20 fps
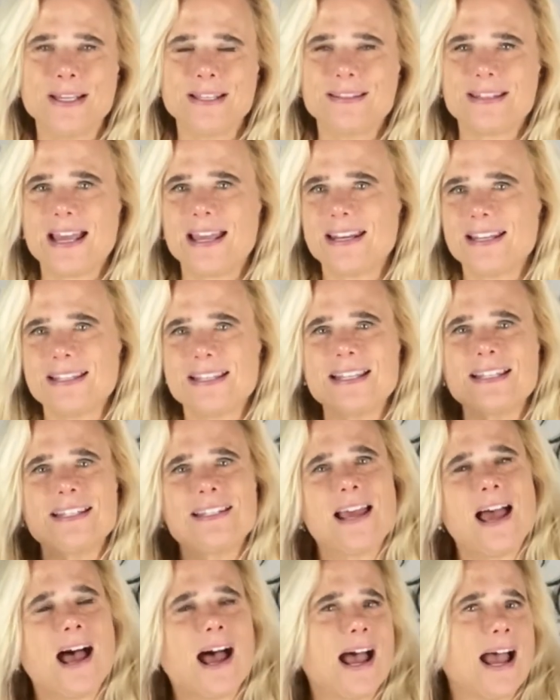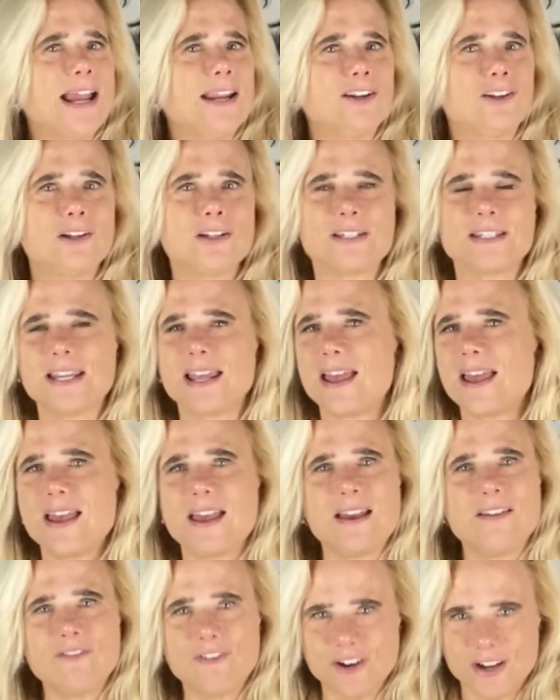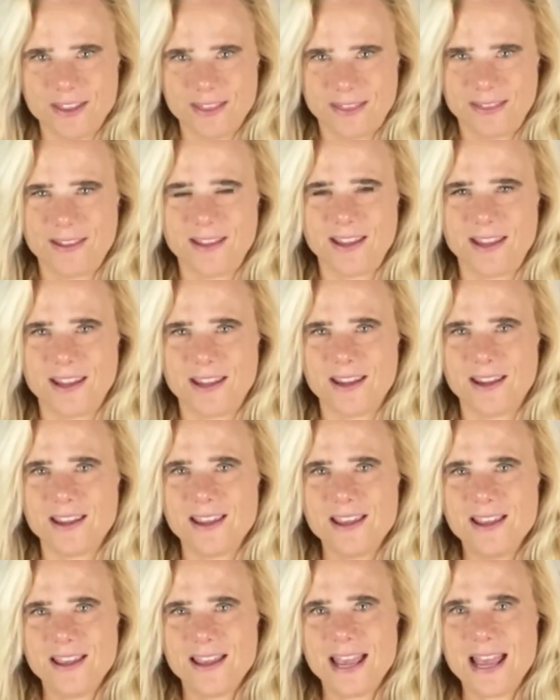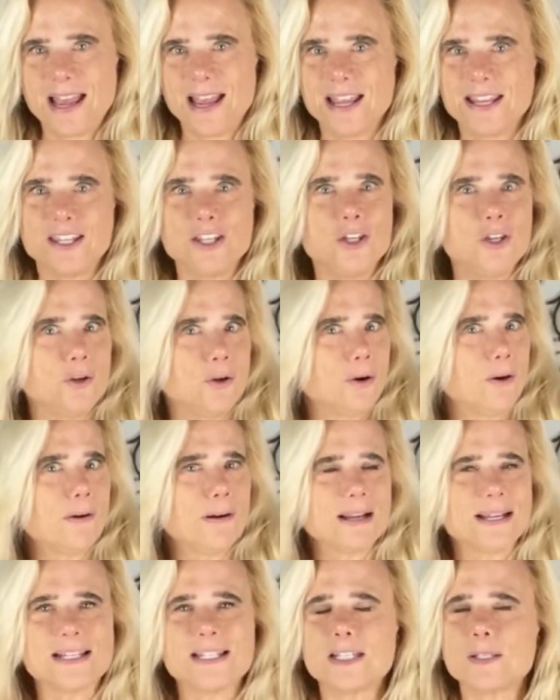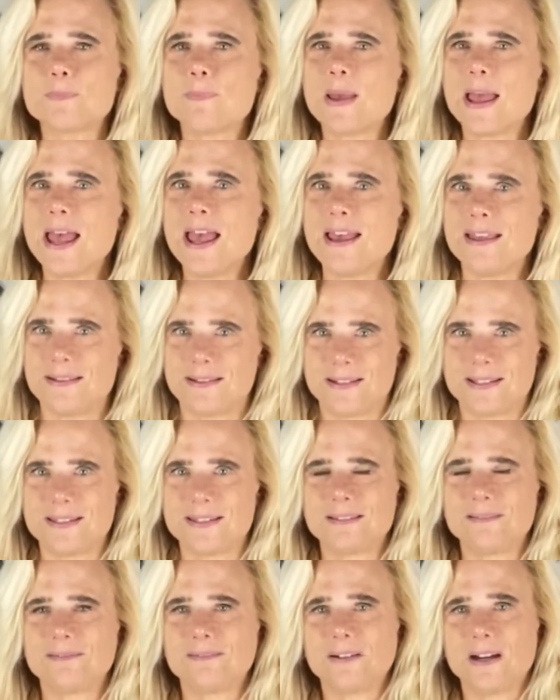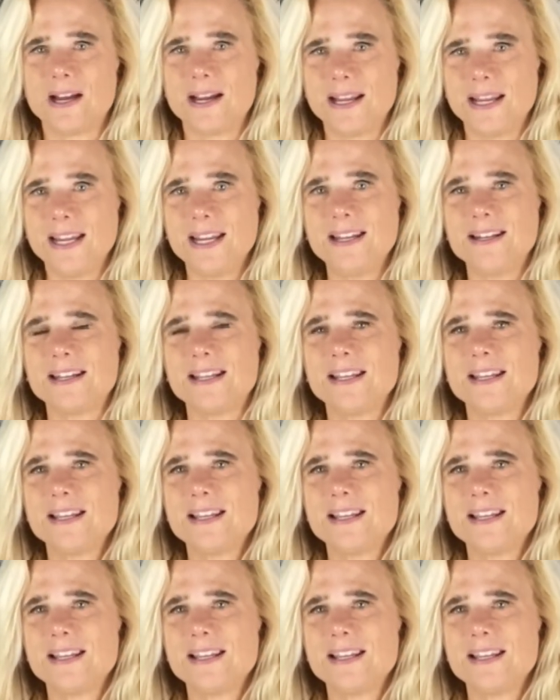that is entitled to everything at your expense, right?